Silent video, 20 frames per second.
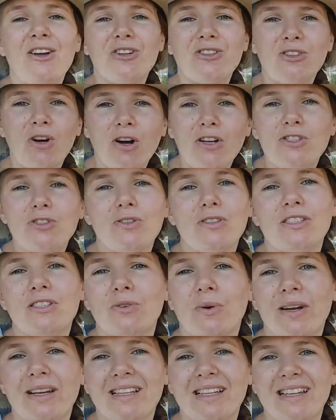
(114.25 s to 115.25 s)
got your
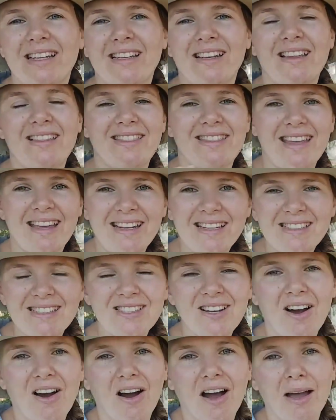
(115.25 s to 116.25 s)
soil in, then it's
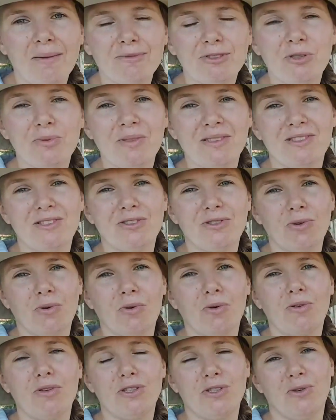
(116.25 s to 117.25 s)
time to
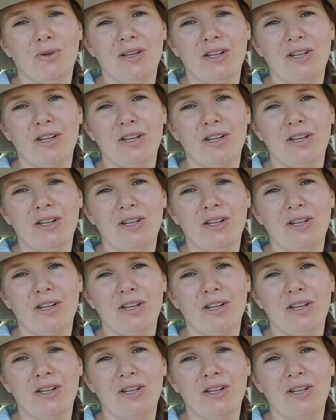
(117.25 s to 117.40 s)
install your